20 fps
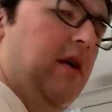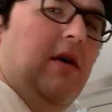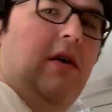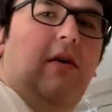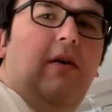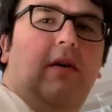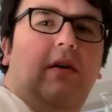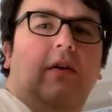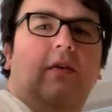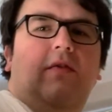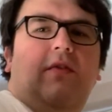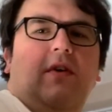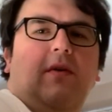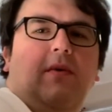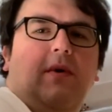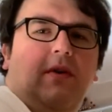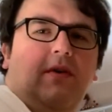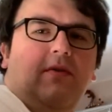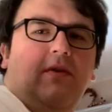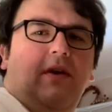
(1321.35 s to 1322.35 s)
And if you're
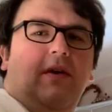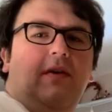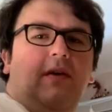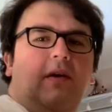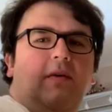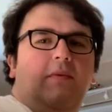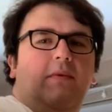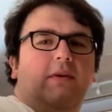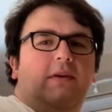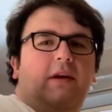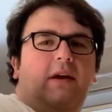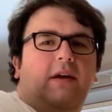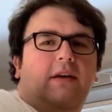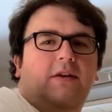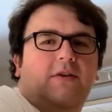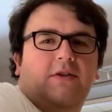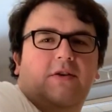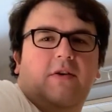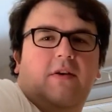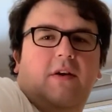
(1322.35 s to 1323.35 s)
wondering what kind of
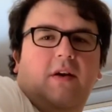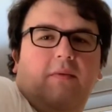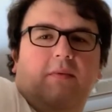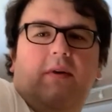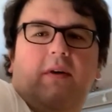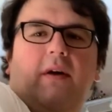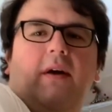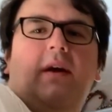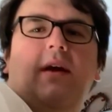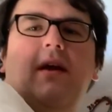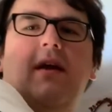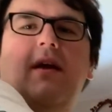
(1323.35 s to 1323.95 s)
shirt I'm wearing,